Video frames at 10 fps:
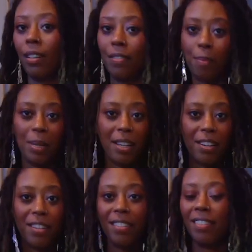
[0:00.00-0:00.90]
From
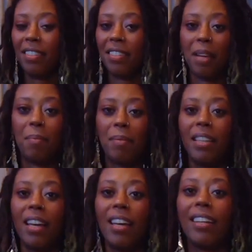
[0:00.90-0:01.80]
here, same
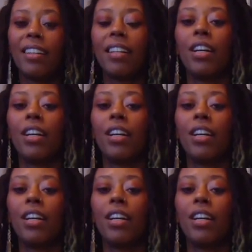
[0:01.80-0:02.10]
thing.